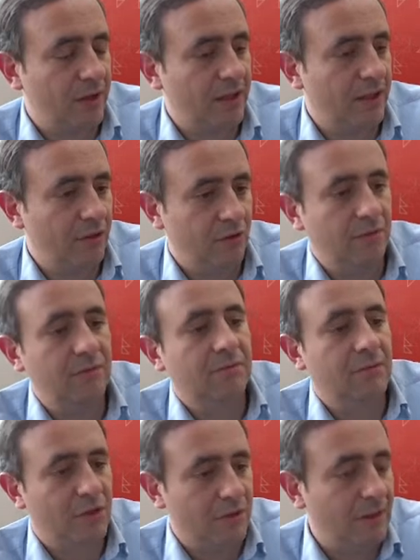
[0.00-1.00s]
money to
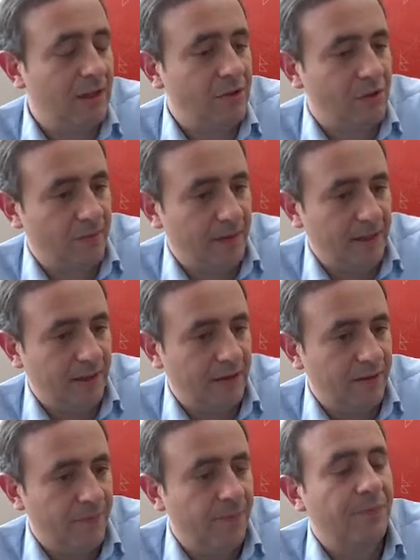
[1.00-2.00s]
someone else's bank,
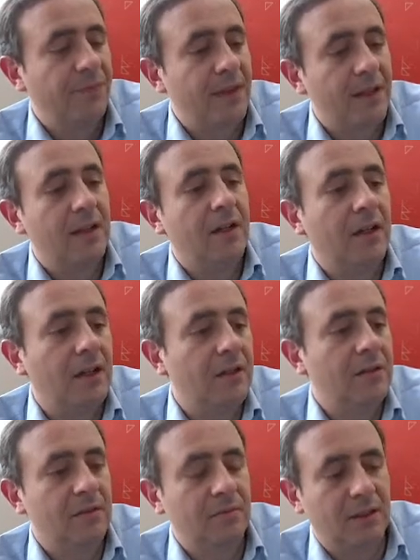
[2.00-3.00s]

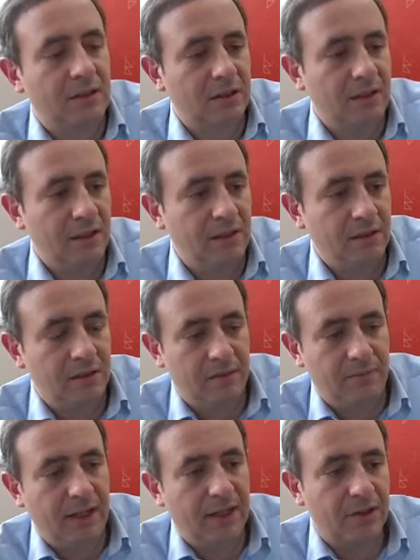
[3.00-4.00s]
ultimately
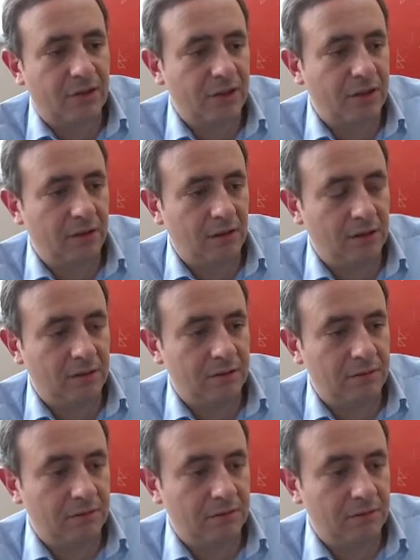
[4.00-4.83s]
the banks settle